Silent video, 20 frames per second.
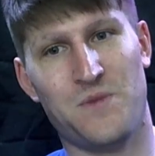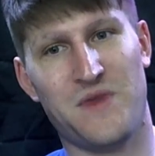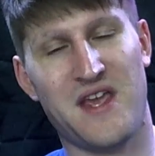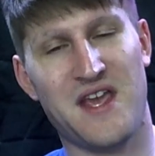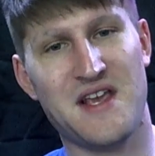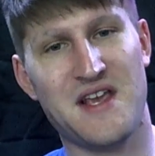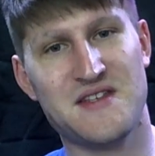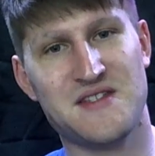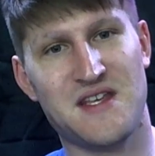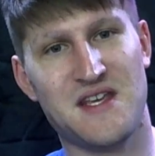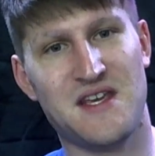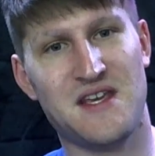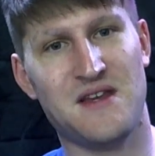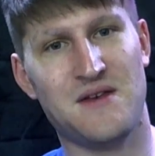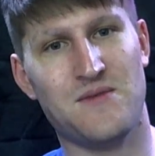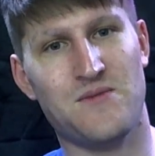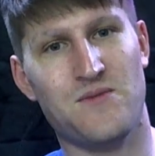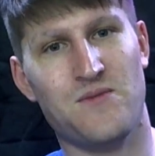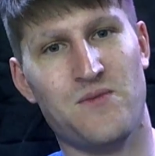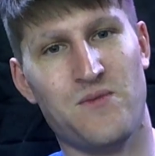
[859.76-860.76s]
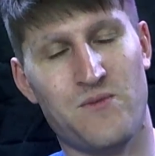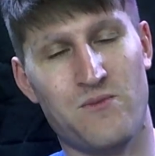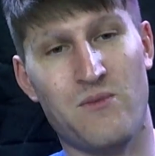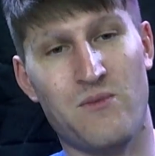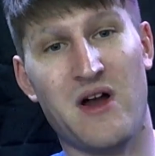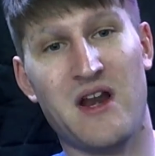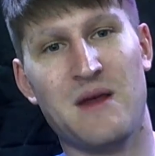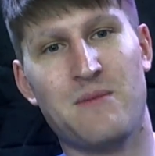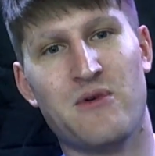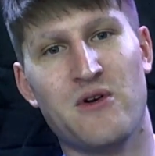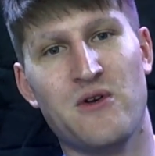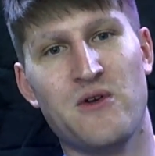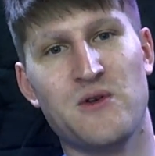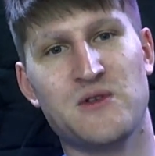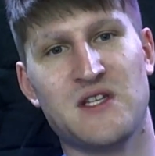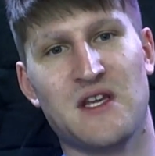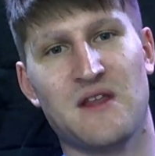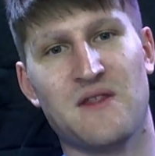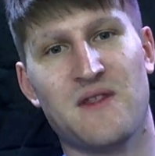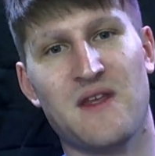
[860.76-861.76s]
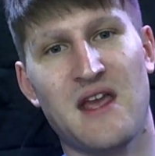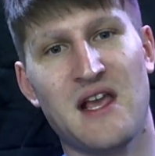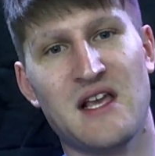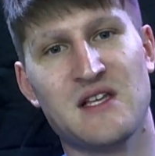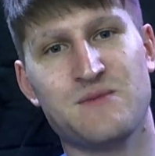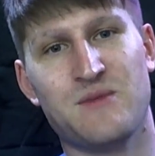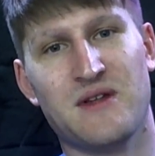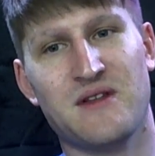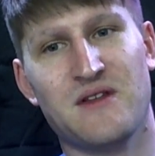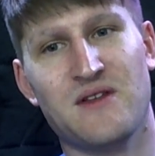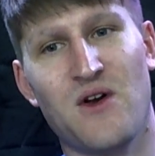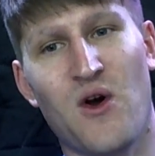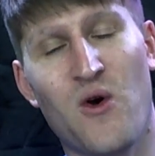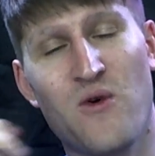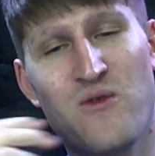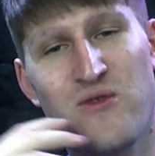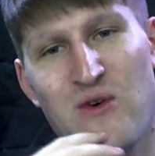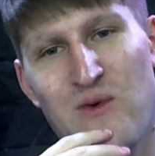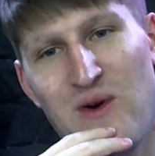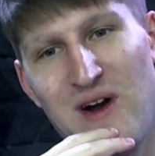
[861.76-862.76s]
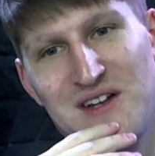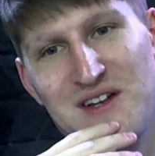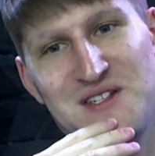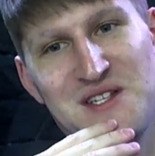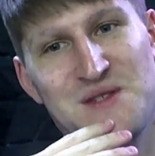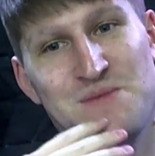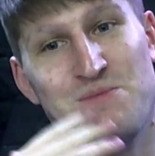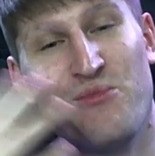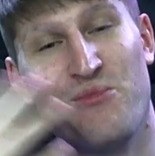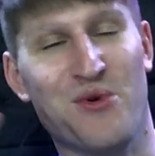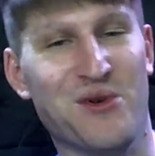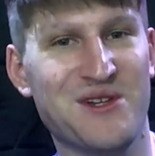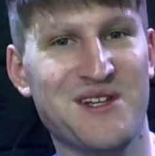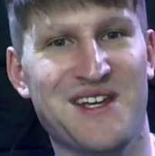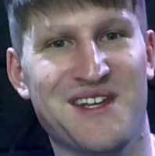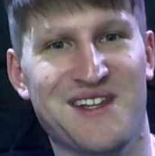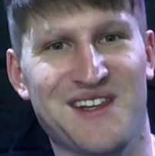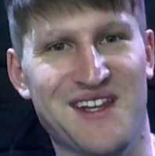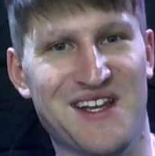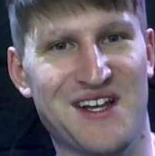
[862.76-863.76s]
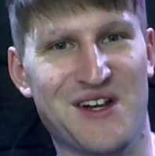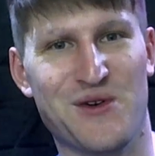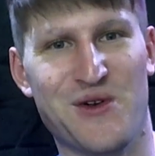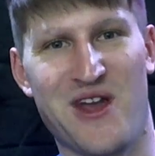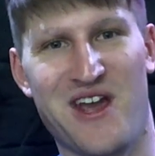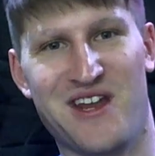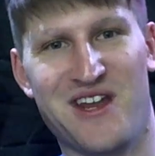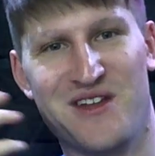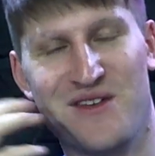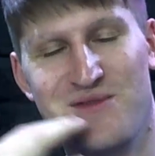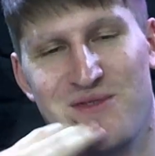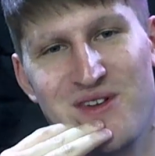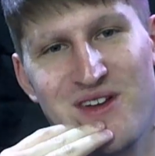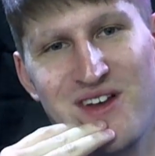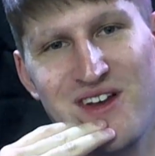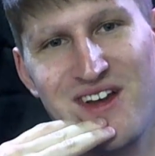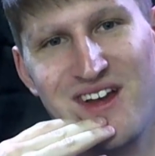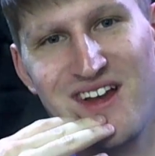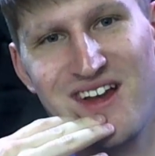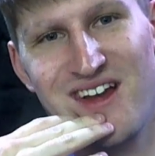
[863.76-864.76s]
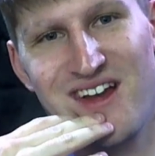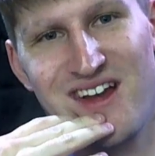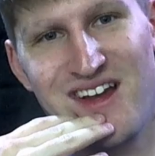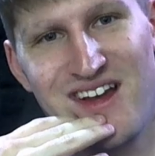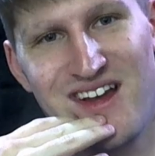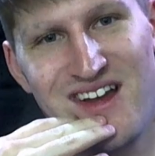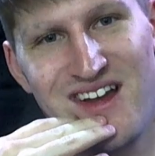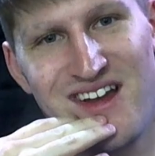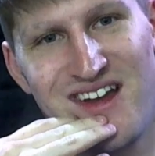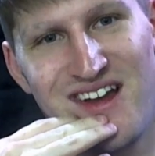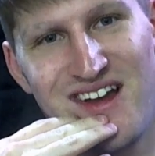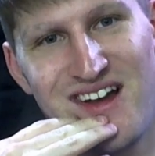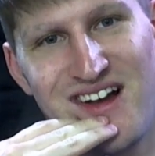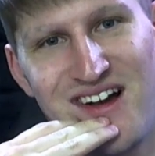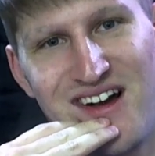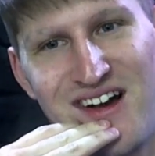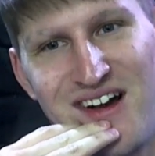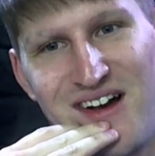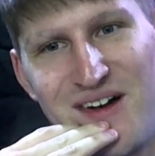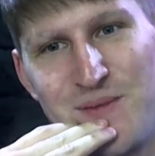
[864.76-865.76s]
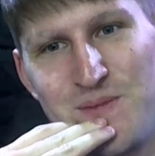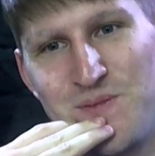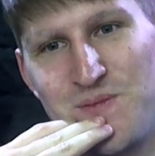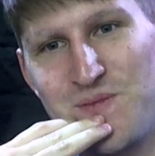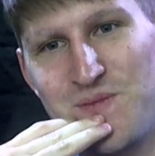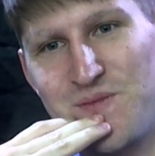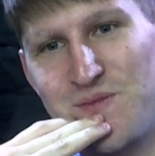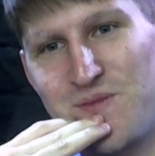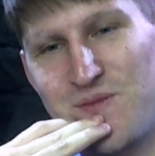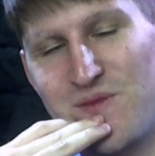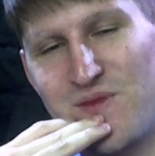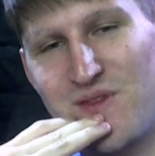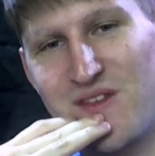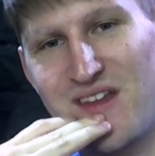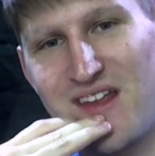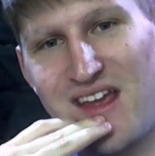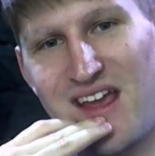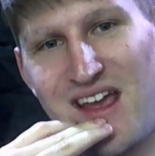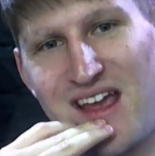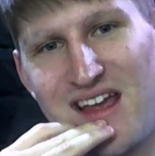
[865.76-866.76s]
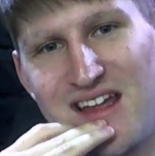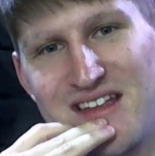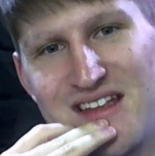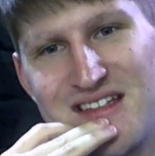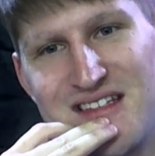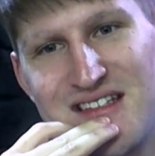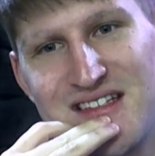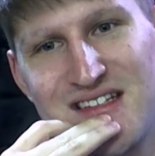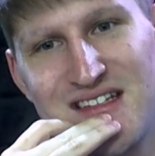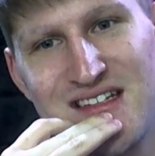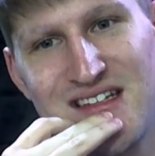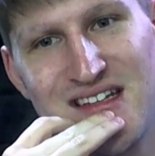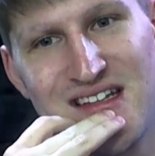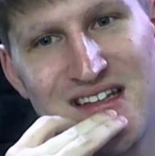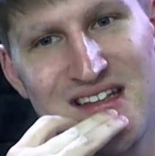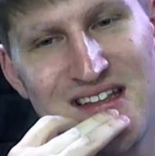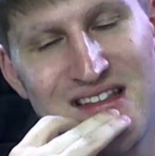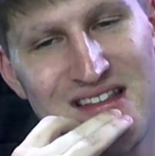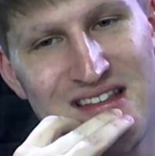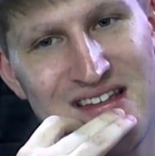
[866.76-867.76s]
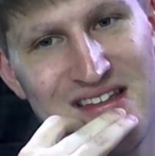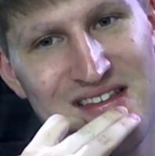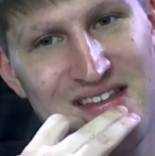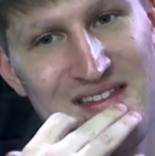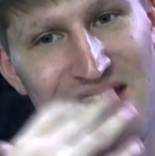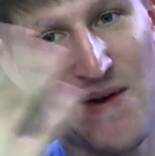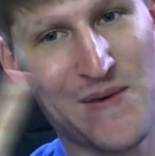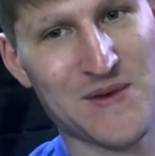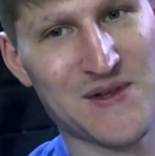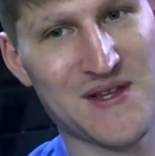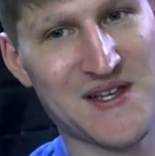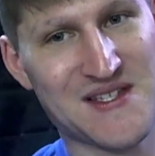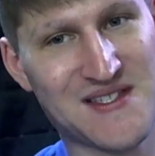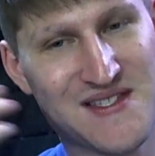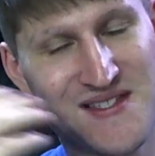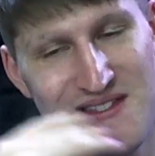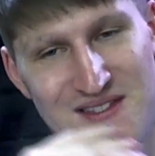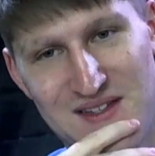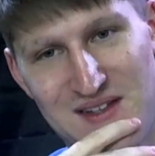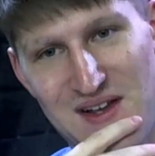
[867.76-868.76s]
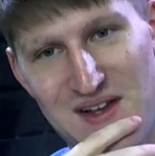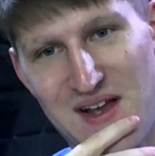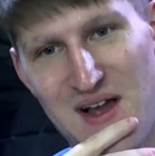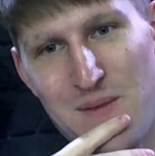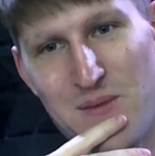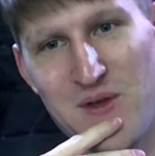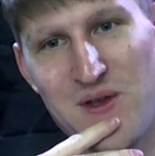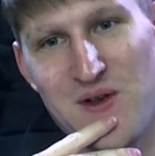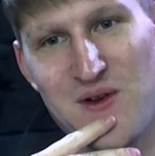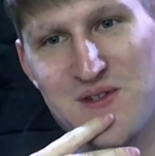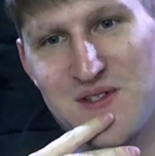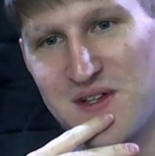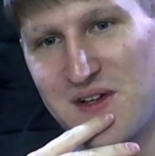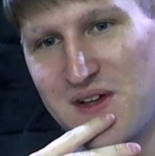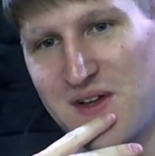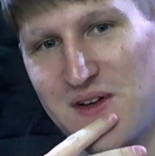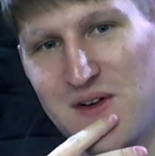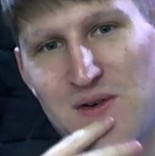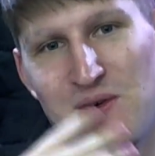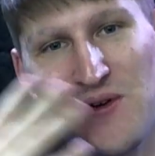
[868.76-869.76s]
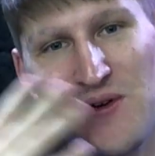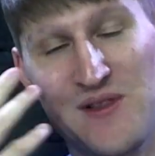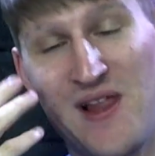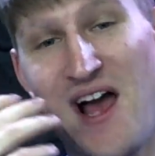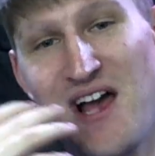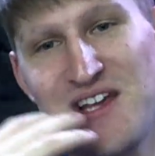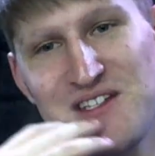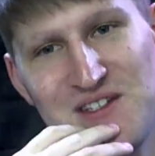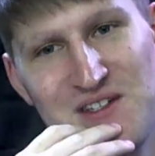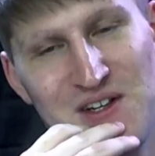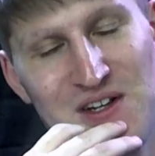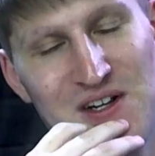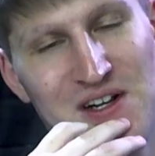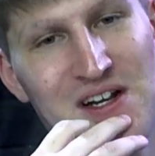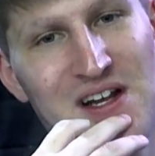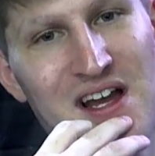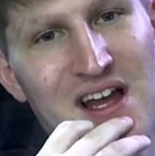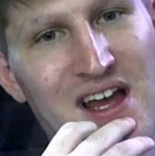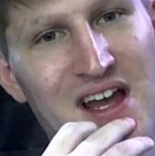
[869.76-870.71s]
easy money producing things, but Overwatch is brilliantly creative. And that released a couple years ago or last year.